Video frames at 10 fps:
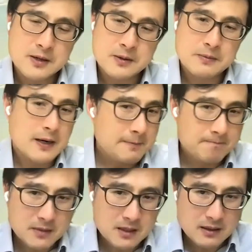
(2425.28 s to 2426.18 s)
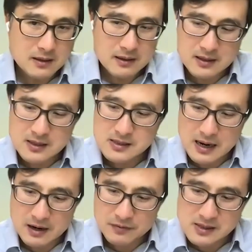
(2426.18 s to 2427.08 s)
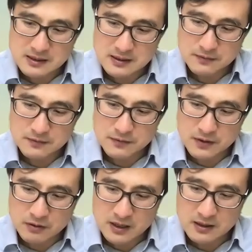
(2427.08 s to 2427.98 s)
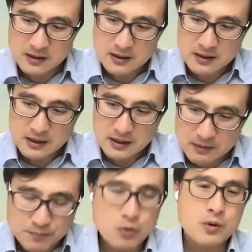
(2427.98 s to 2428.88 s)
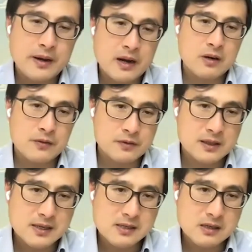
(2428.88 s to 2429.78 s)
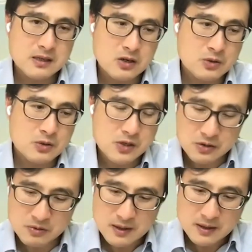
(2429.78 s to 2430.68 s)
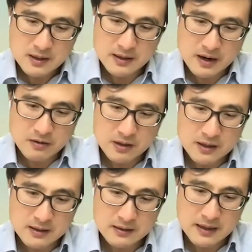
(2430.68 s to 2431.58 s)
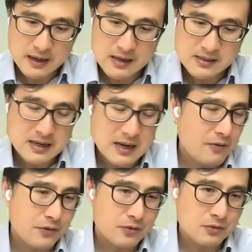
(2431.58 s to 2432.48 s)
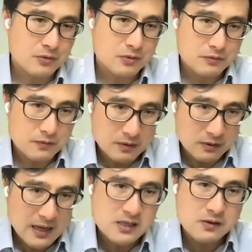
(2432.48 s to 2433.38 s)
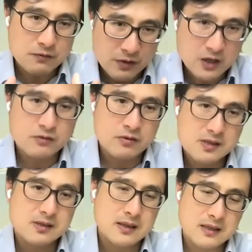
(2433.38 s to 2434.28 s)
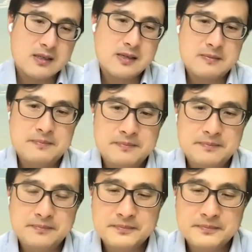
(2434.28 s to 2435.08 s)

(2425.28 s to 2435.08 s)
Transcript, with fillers: So it is obviously very important area for us. It's also an area that has gone through lots of rigorous studies.